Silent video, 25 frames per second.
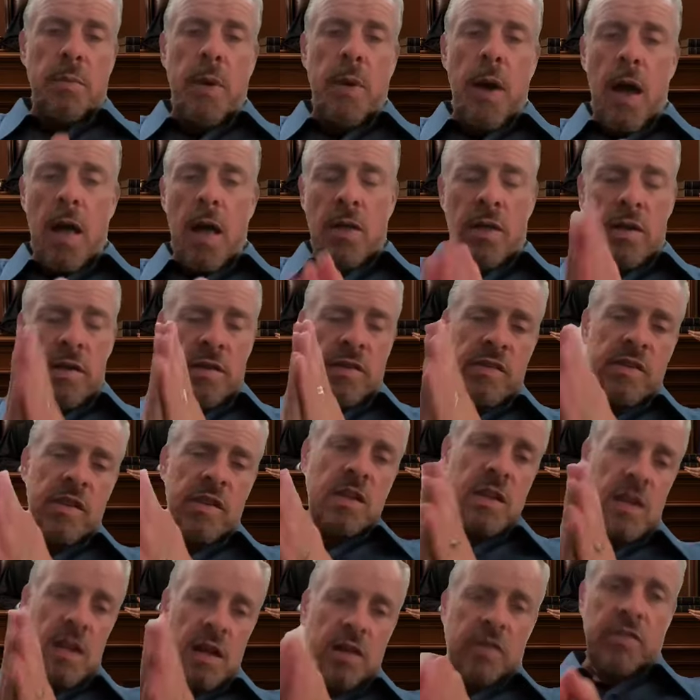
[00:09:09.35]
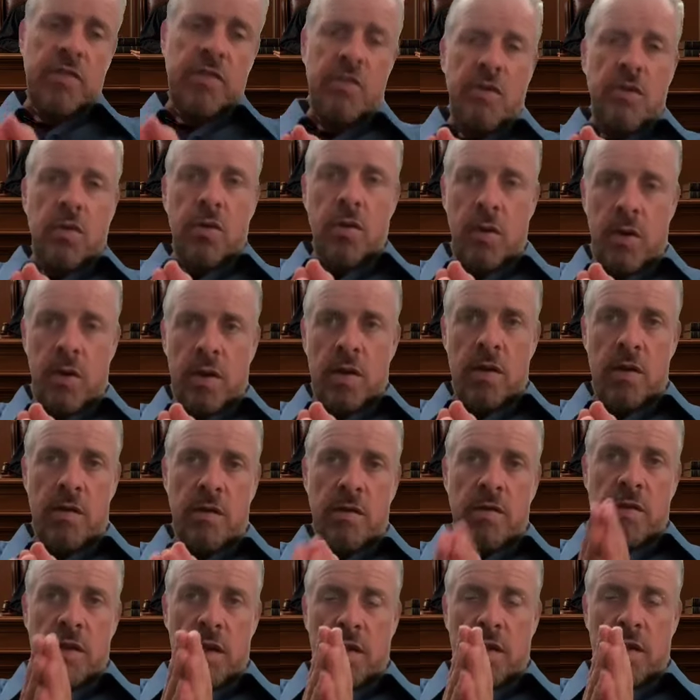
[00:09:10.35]
Pilot is sitting next to
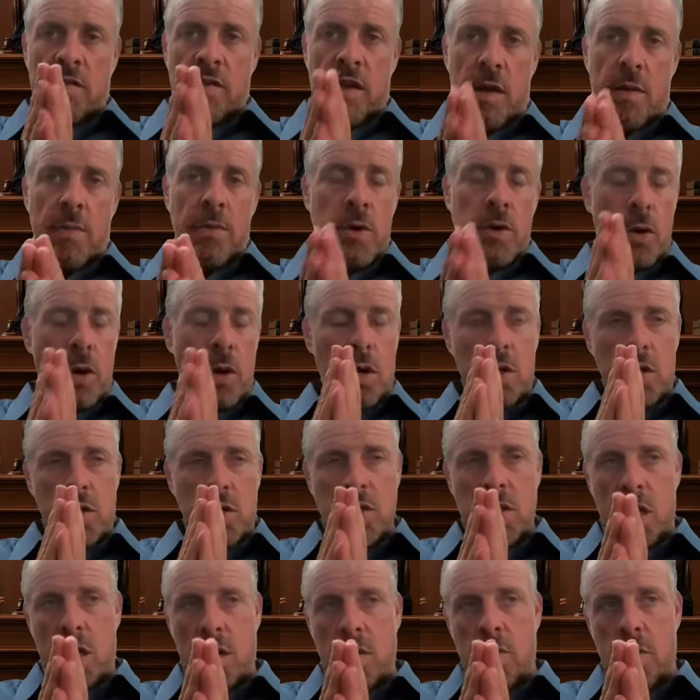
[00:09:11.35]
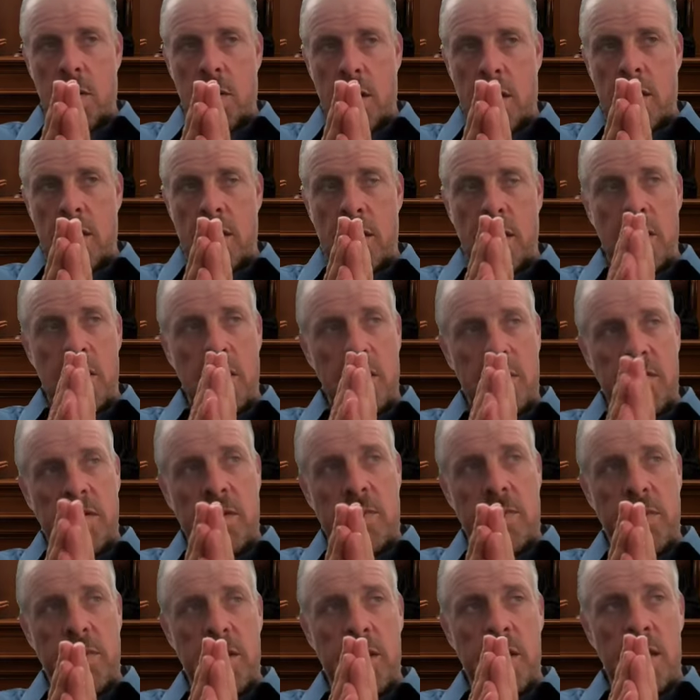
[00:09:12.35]
his examiner on a check, and he
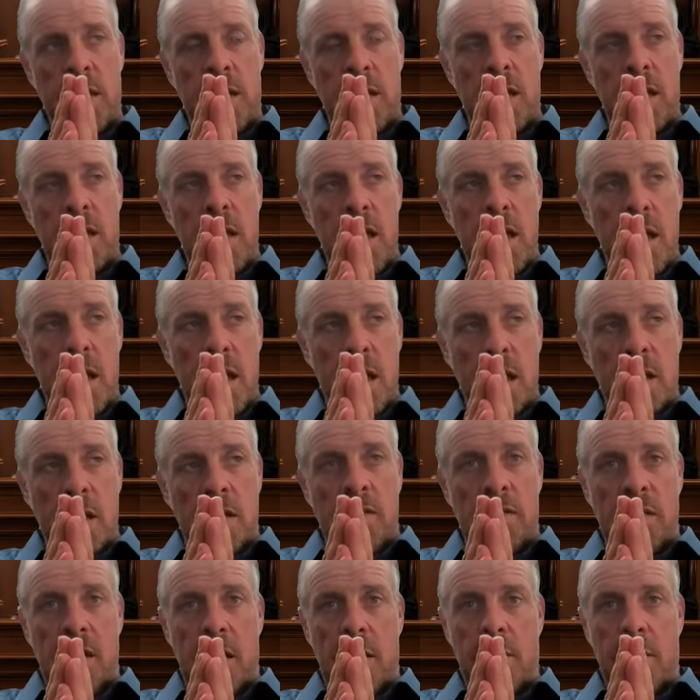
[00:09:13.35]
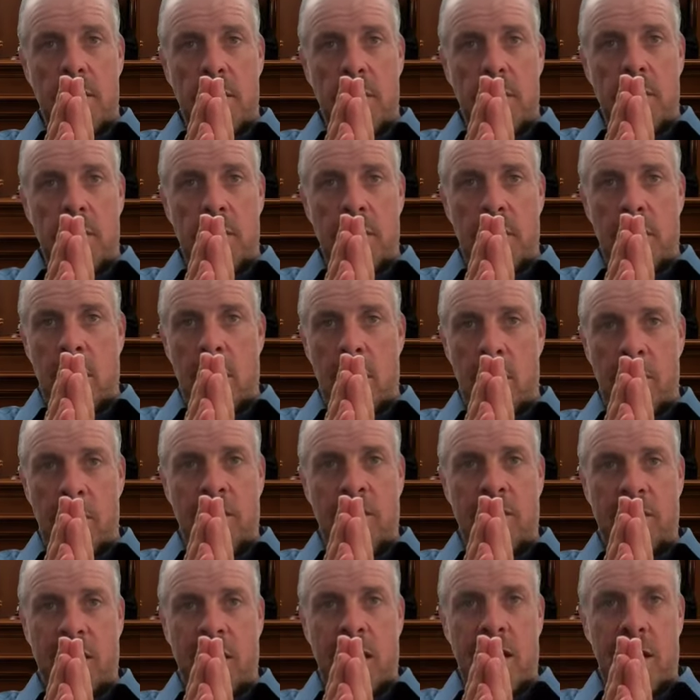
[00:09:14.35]
looks up at the examiner and all
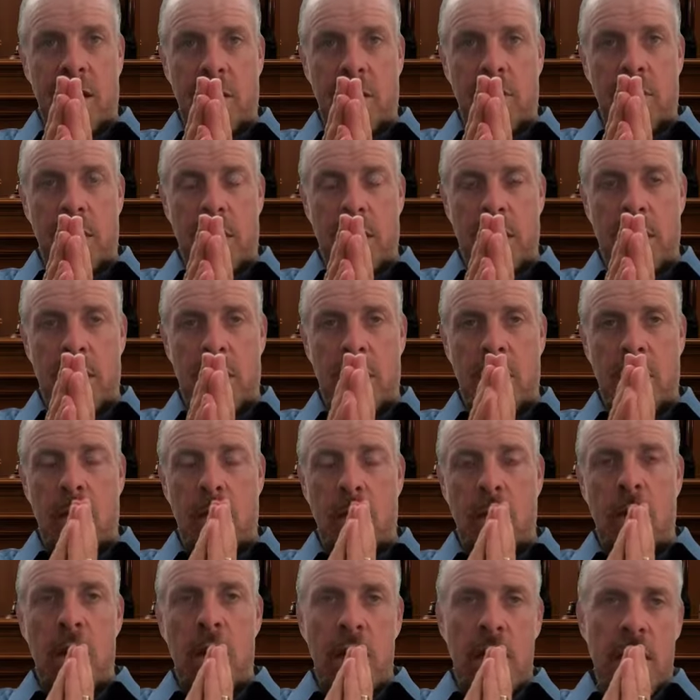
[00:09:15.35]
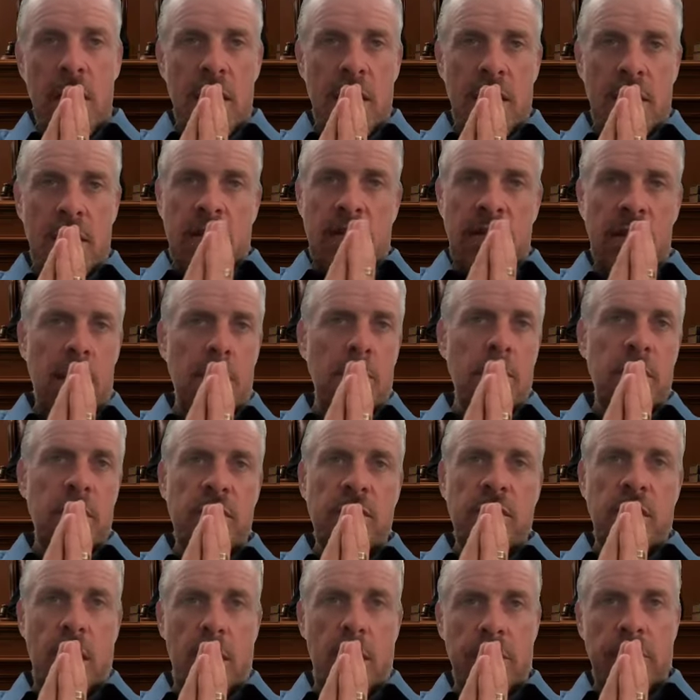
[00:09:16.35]
excited and ready to go. The
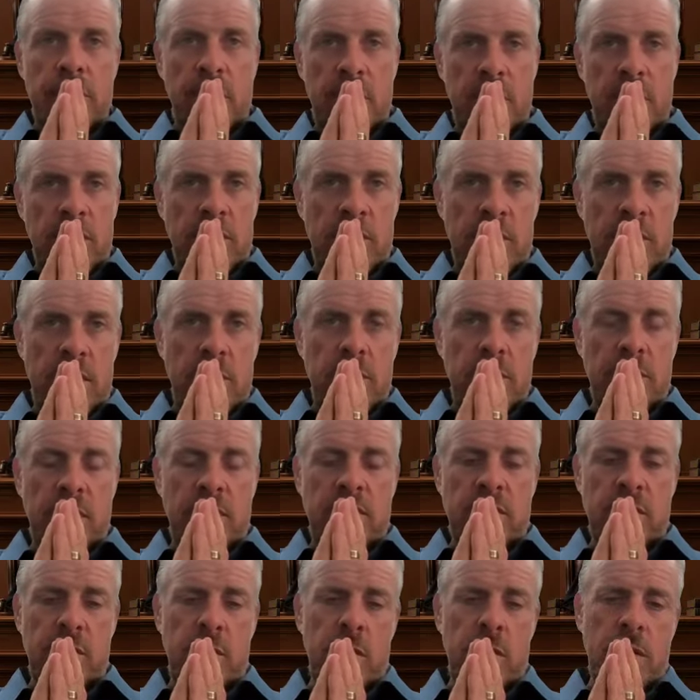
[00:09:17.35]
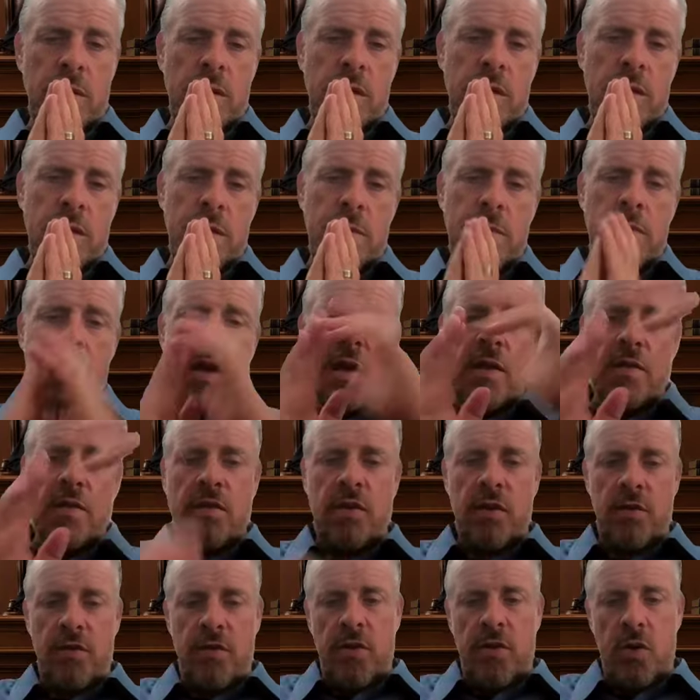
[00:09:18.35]
examiner stops and looks at him and says, let me
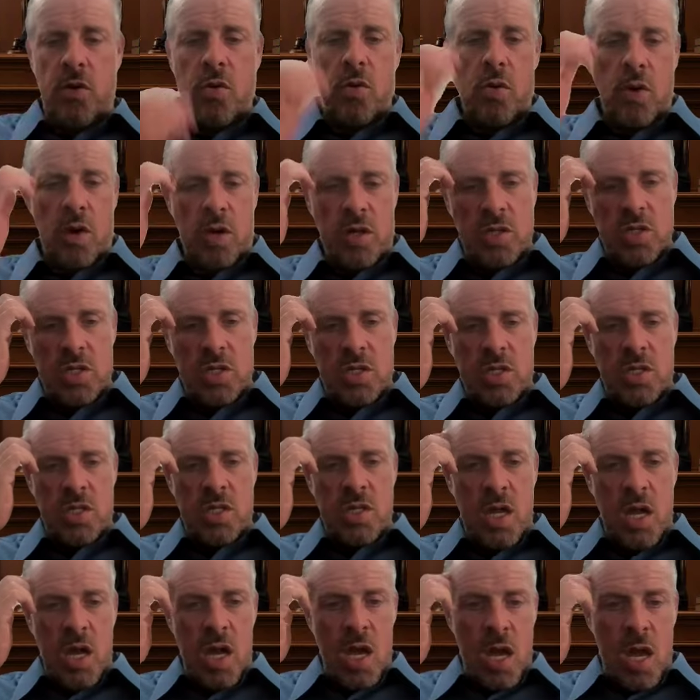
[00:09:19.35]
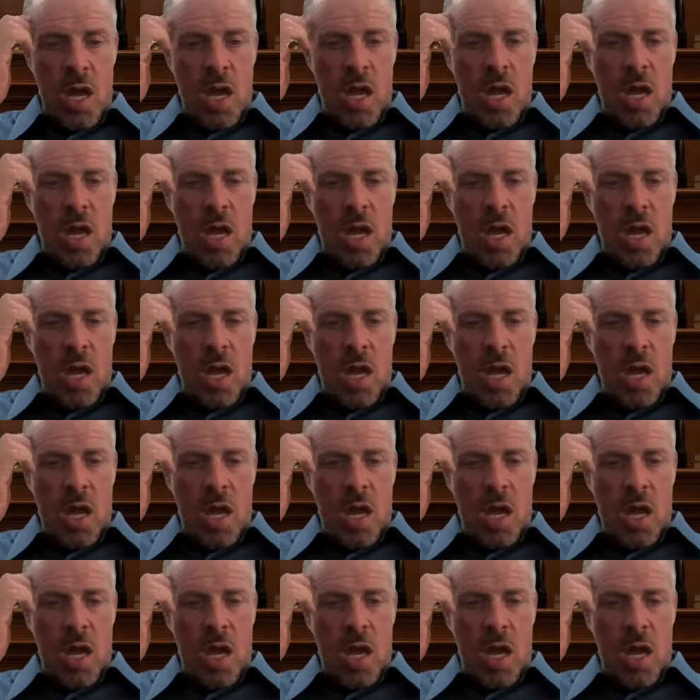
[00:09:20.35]
ask you a few questions.